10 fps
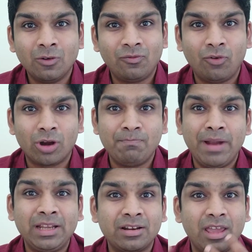for
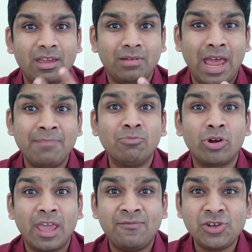better and
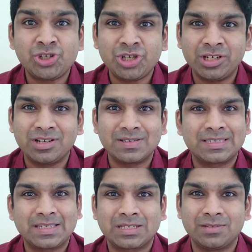more efficient
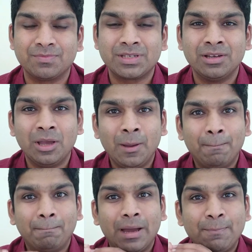systems
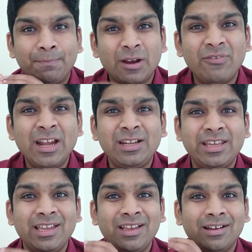by
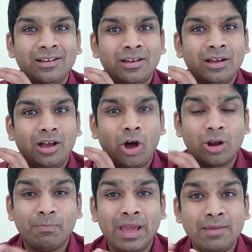preventing
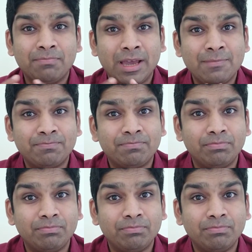or by, by,